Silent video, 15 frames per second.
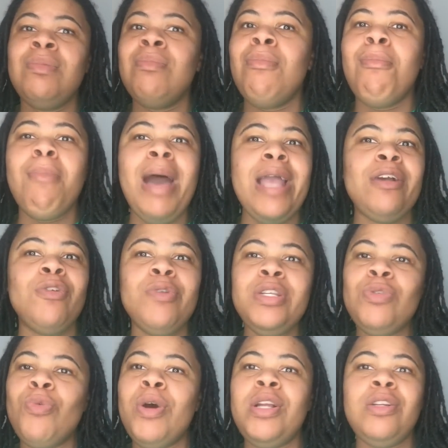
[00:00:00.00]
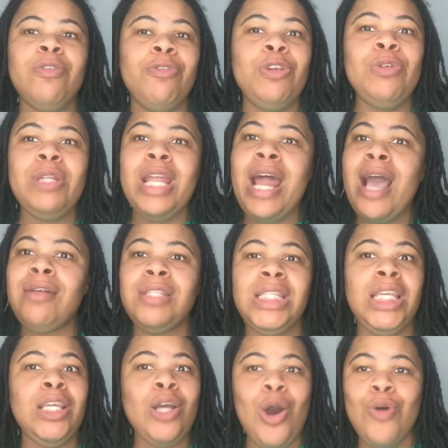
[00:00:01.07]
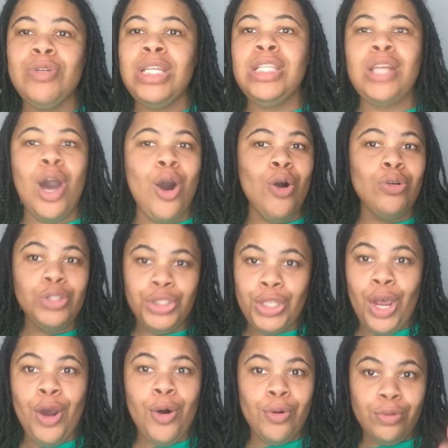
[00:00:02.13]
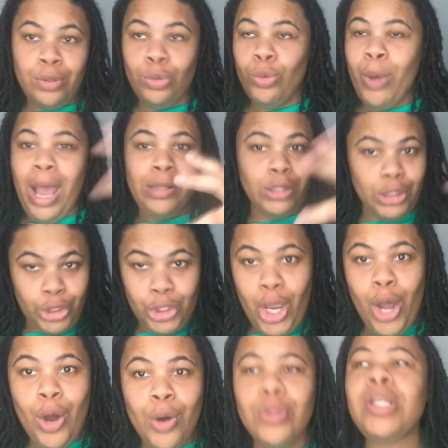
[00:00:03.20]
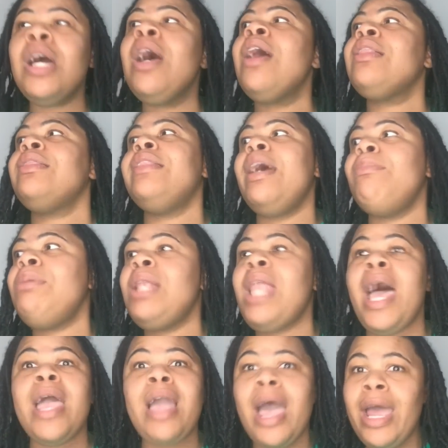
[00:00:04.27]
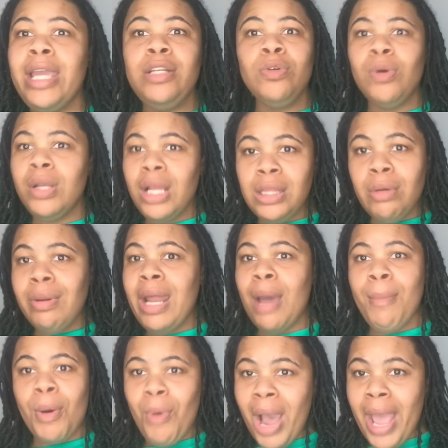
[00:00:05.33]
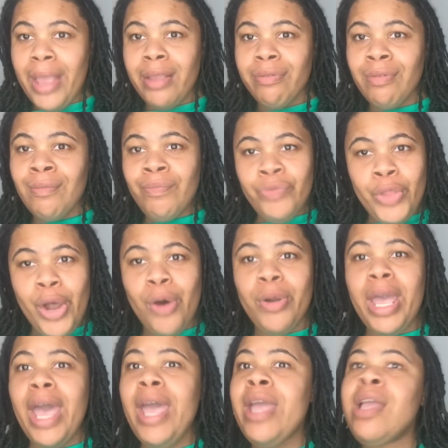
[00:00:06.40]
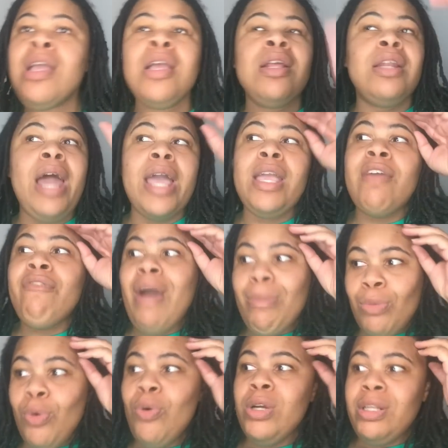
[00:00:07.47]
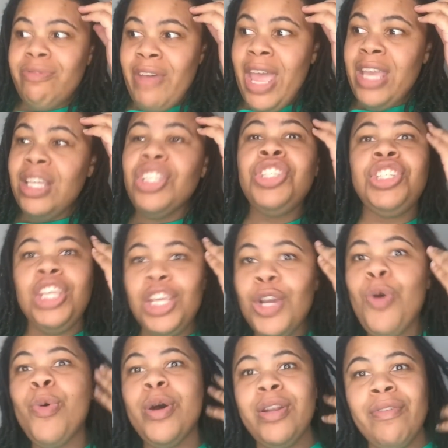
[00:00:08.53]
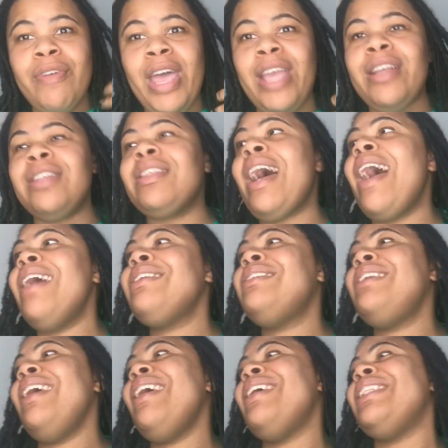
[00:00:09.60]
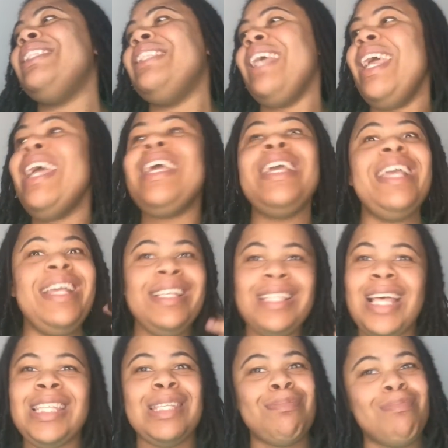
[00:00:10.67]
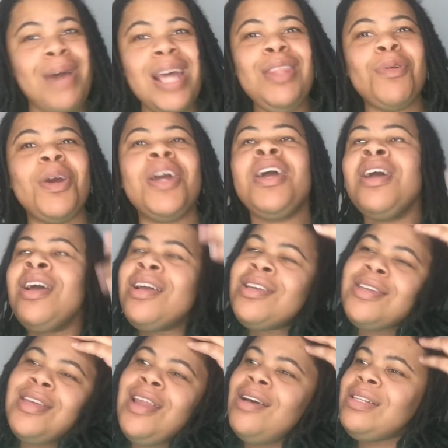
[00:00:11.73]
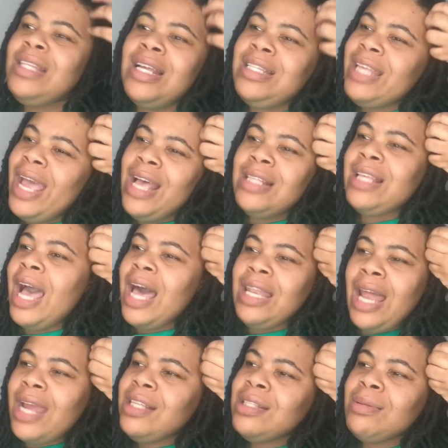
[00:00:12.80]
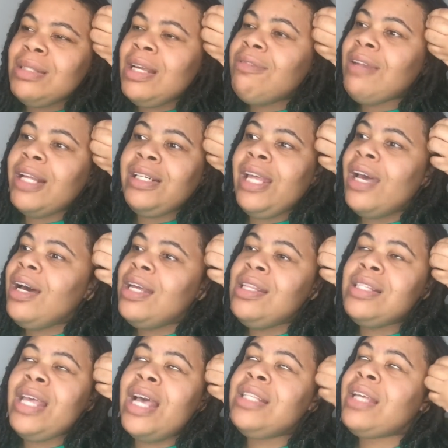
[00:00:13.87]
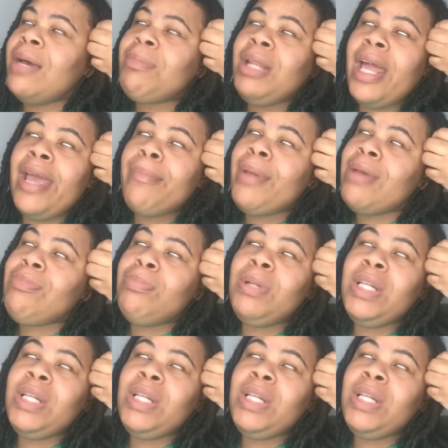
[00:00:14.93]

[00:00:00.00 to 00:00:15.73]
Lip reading: Michael is one of the few that I've seen on this whole show, throughout the shows, that be like, I ain't doing nothing without my wife, okay? Like, if I'm going to Vegas, she going to Vegas. I said, he is a smotherer. You know, sometimes I like some stuff like that, other times I be like, baby,